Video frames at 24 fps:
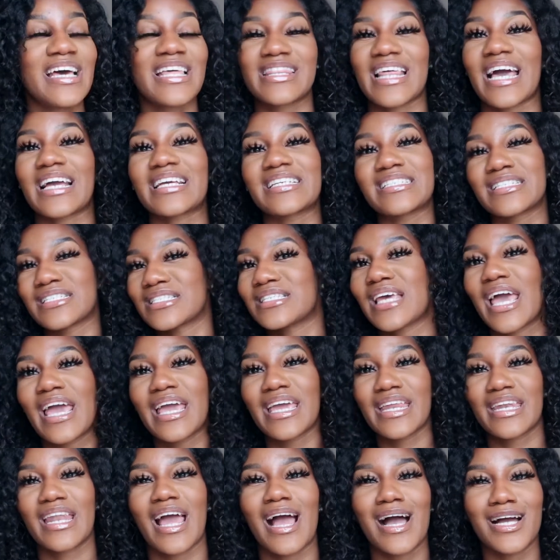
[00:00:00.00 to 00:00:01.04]
that
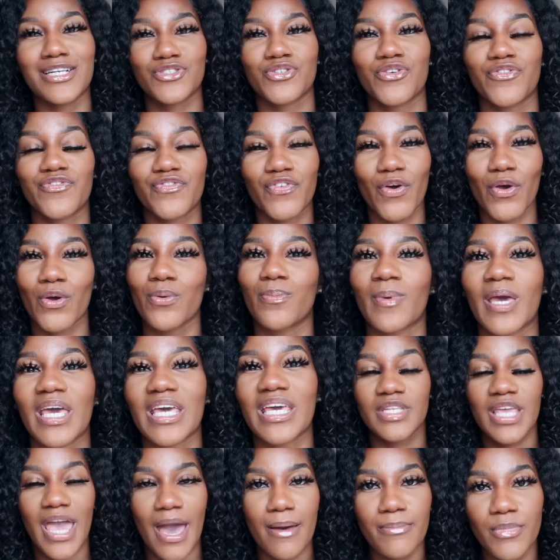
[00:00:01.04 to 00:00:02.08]
contain
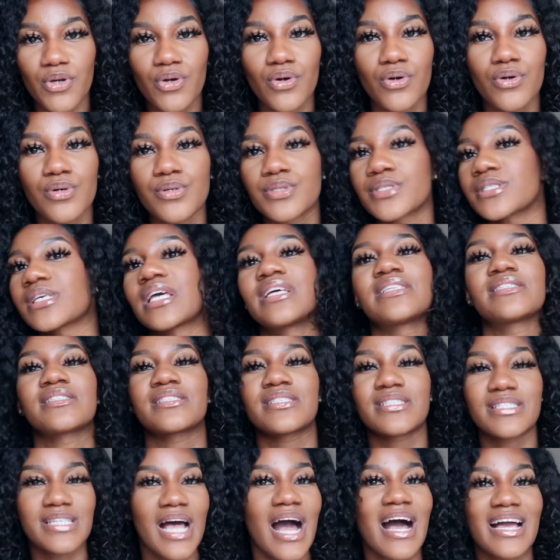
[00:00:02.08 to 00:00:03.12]
hydrophobic chemicals
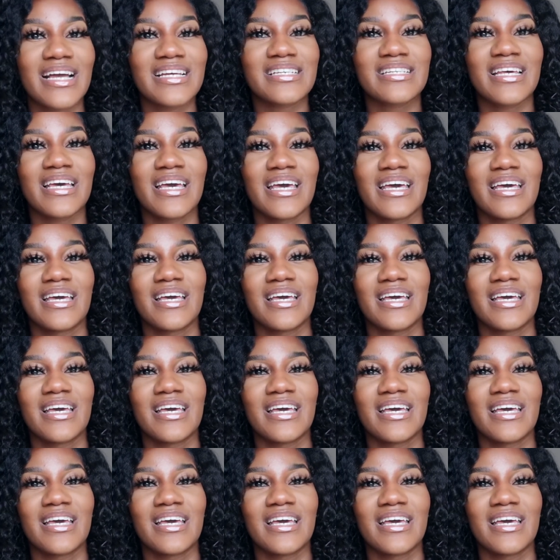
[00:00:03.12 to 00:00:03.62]
inside